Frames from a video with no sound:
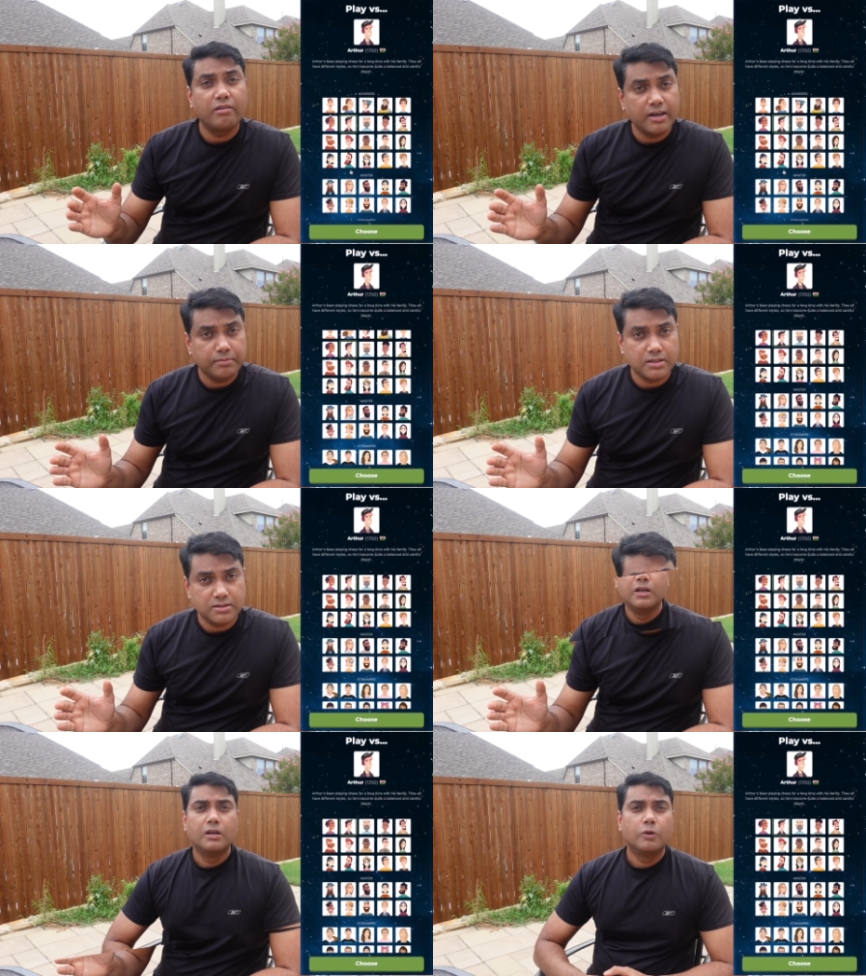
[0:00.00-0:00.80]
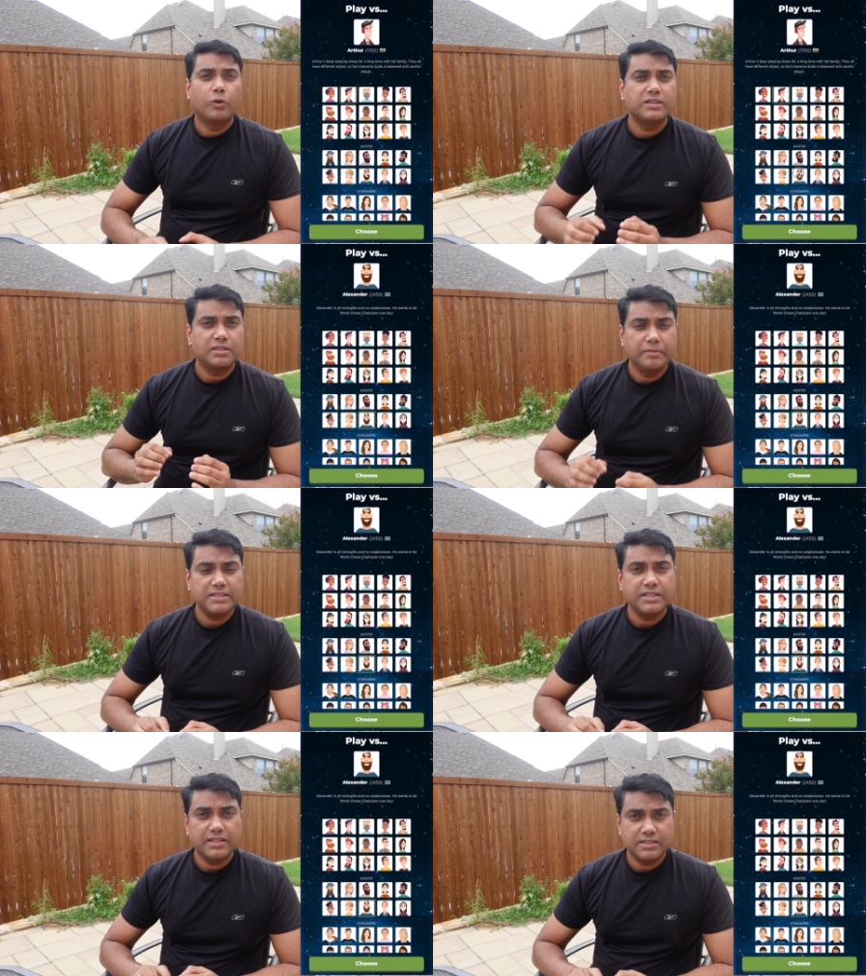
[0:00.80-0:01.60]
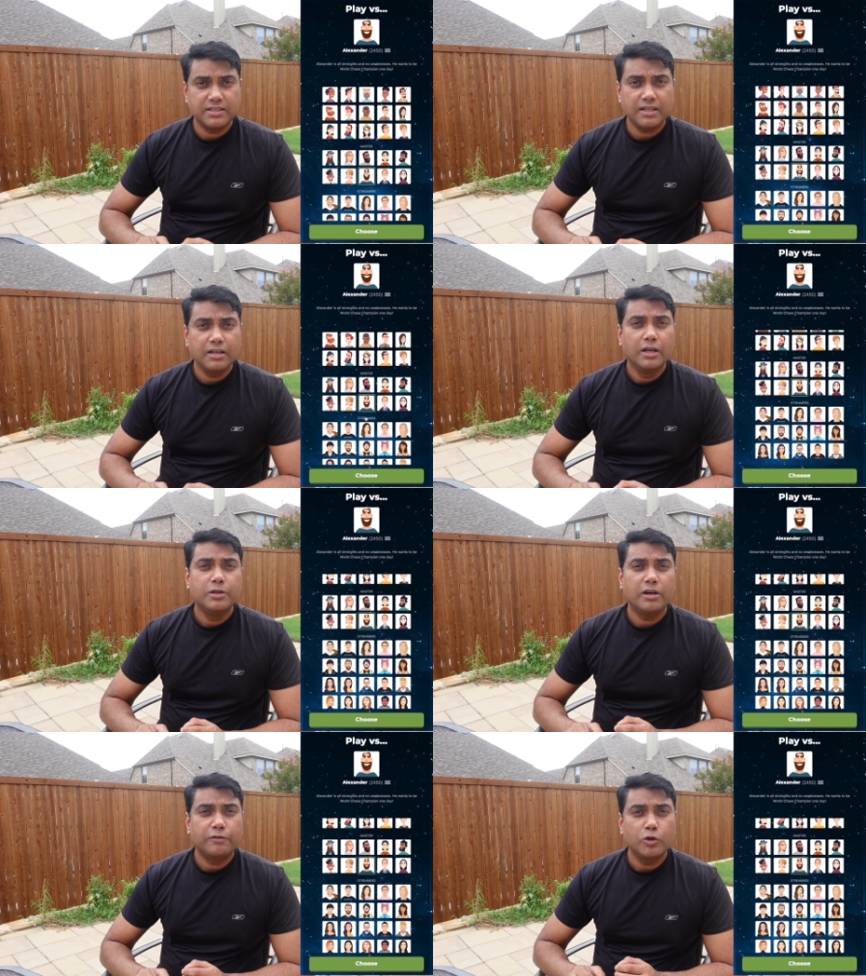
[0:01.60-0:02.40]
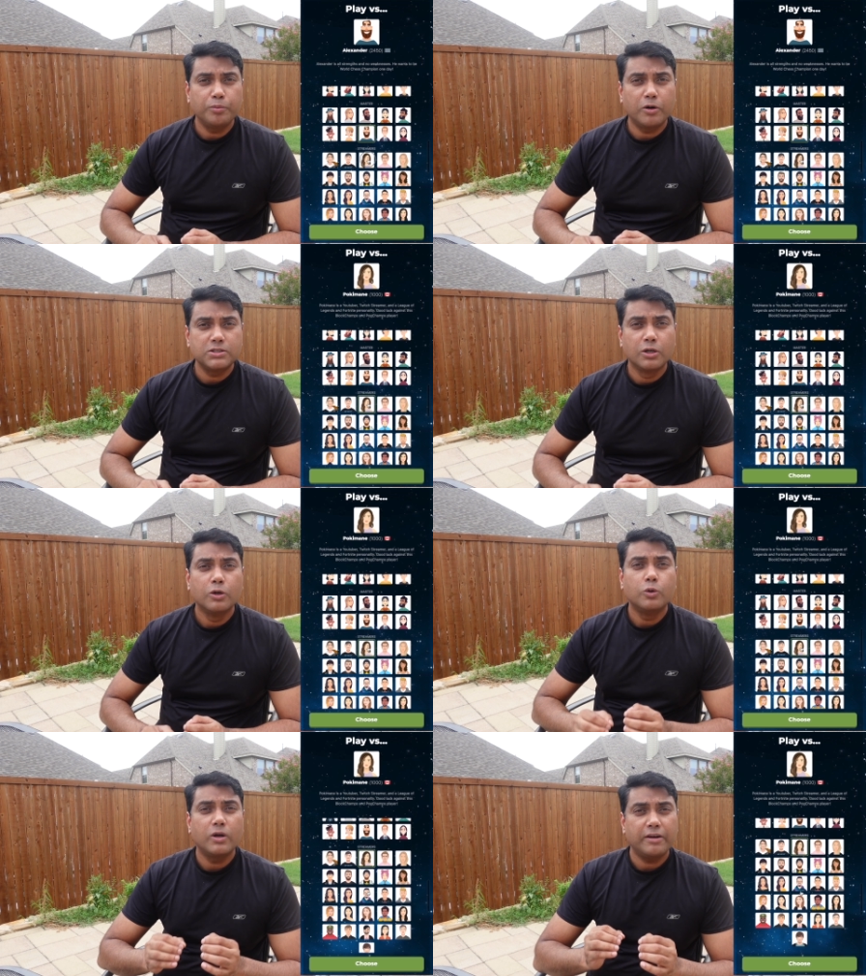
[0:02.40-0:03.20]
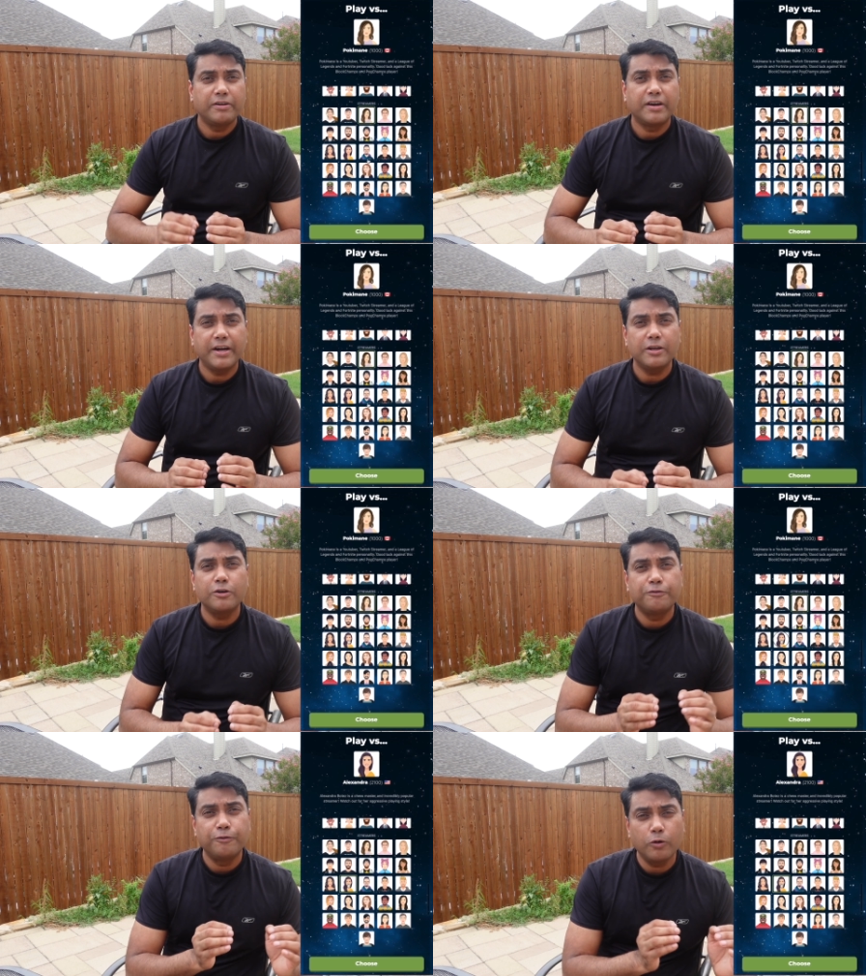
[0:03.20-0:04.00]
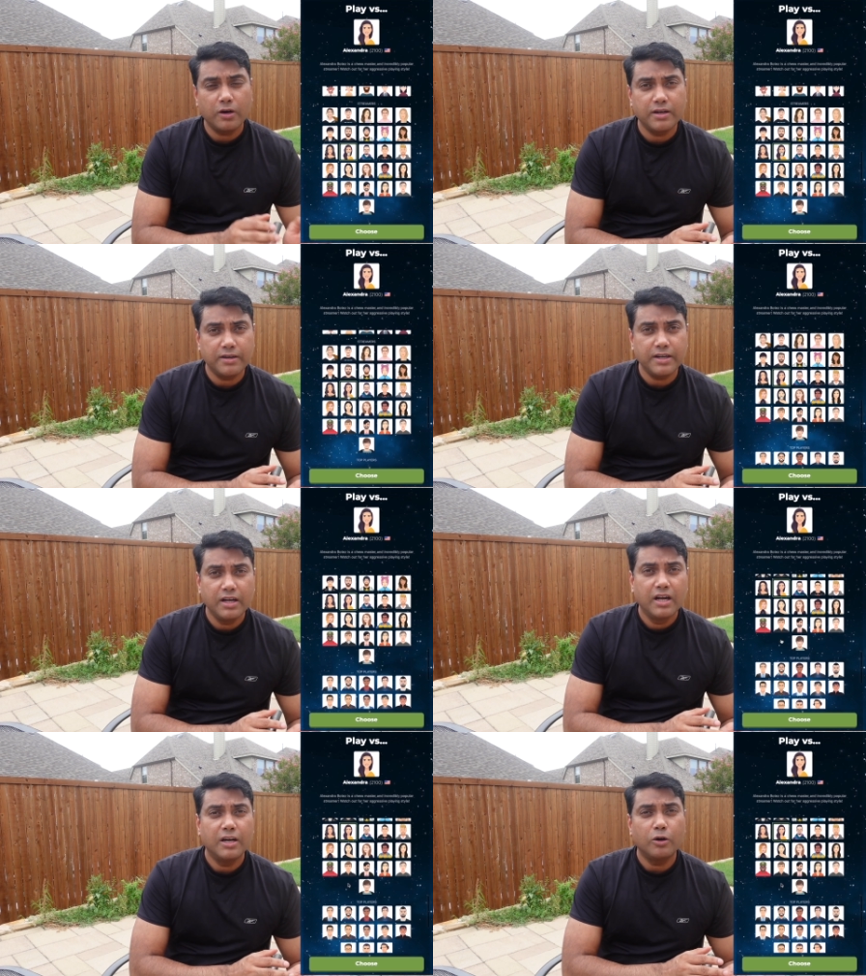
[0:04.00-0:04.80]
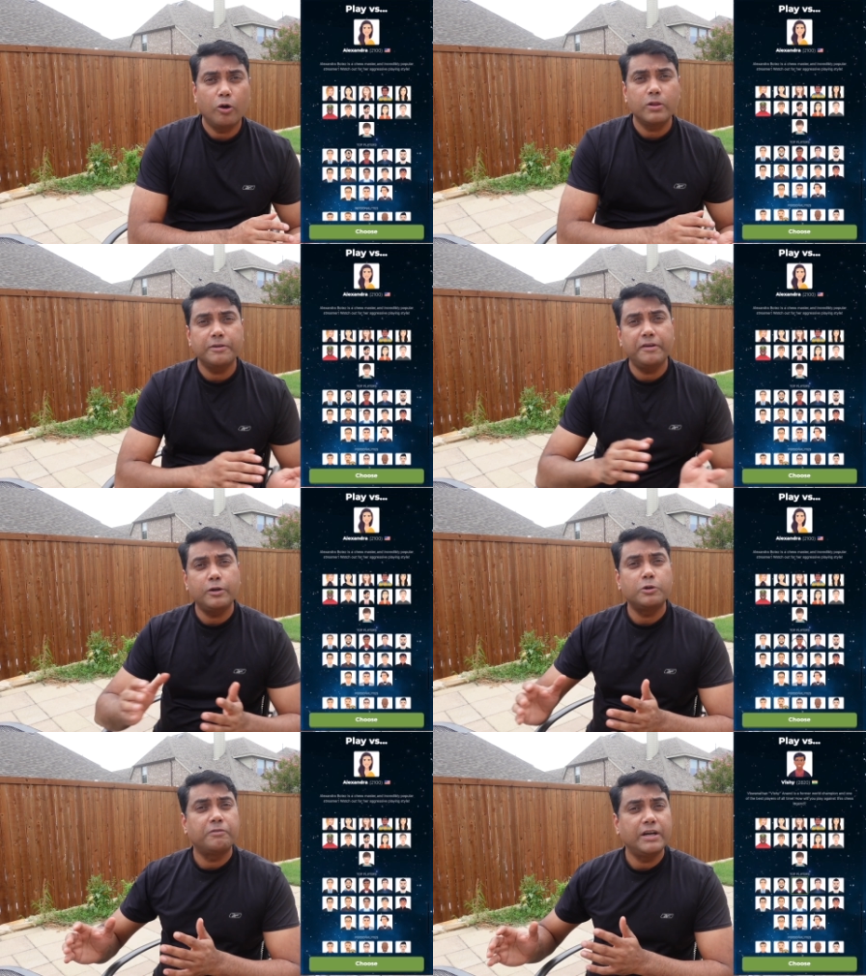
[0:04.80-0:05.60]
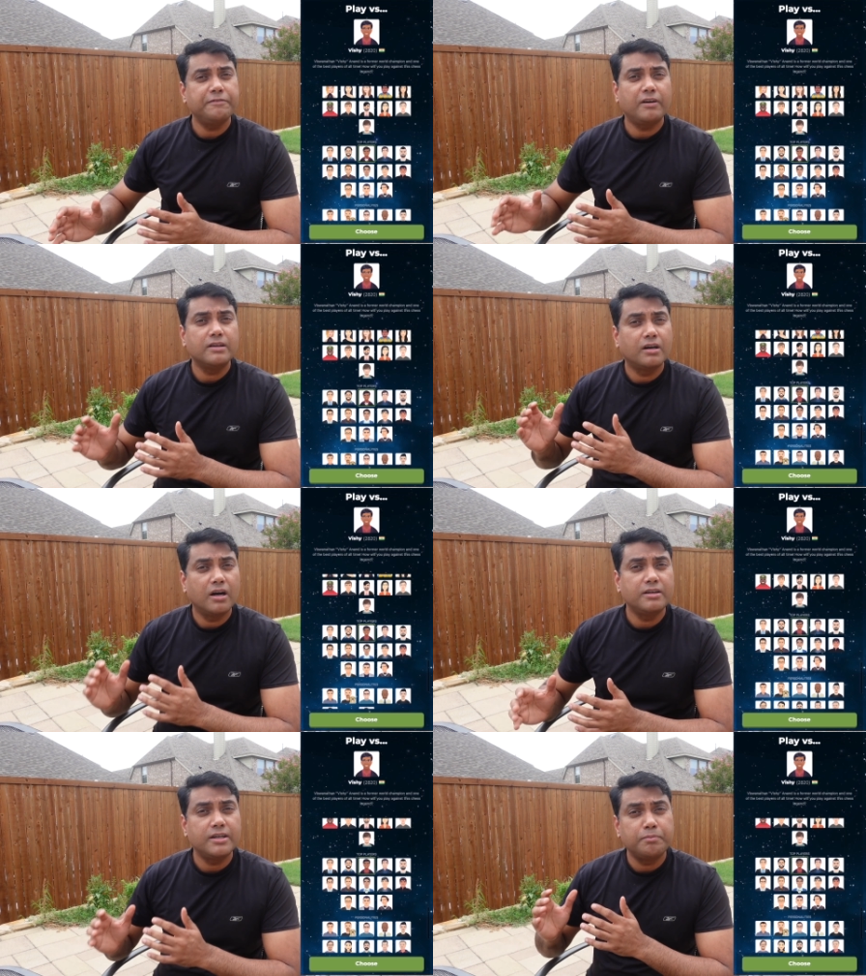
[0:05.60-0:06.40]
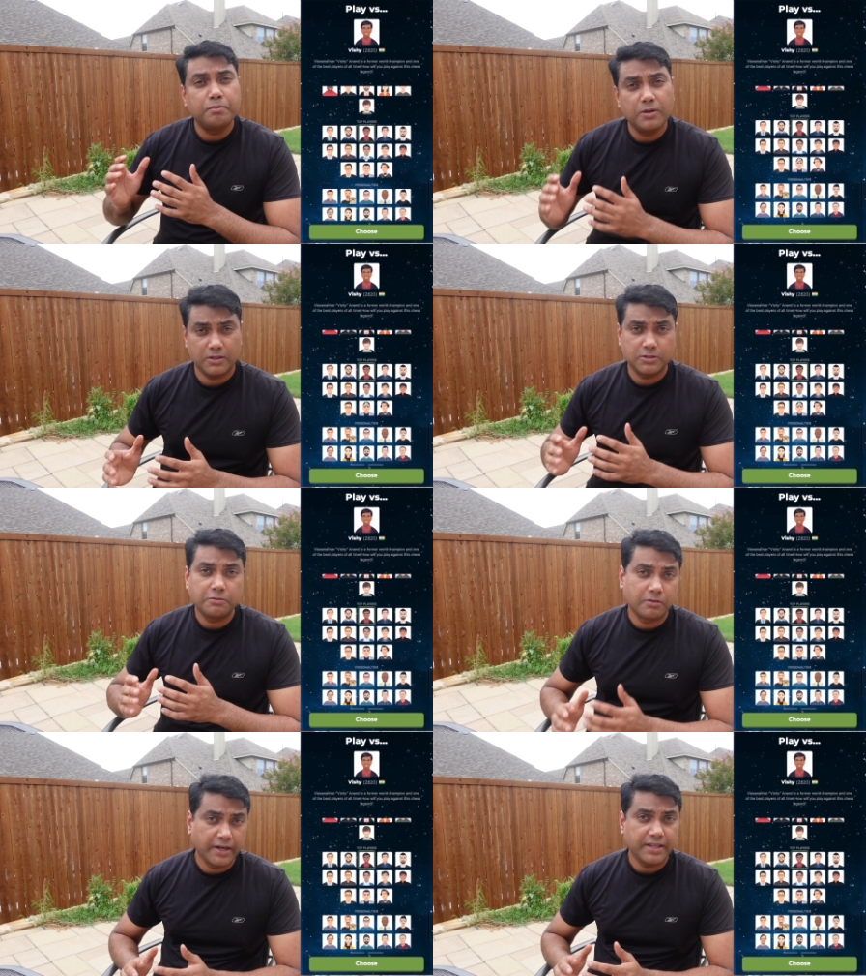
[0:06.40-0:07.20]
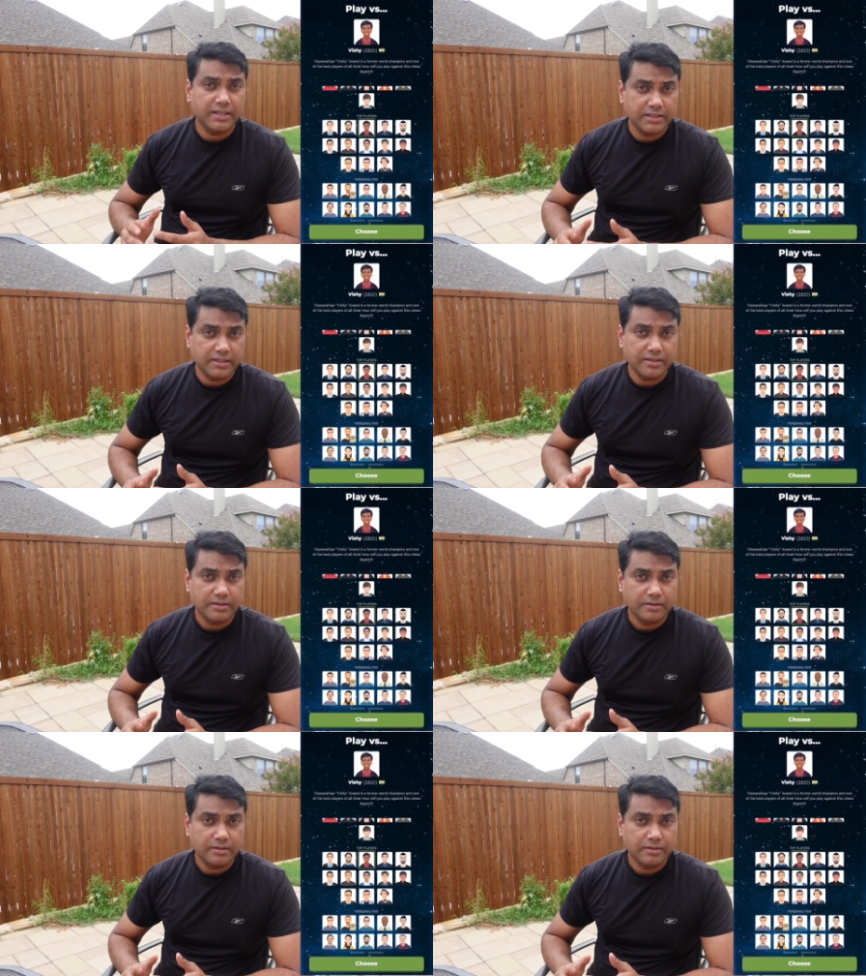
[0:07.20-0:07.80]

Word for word: Grandmaster. What is amazing is that you have robots who have a rating of 400 and all the way to 2500 plus of rating in there.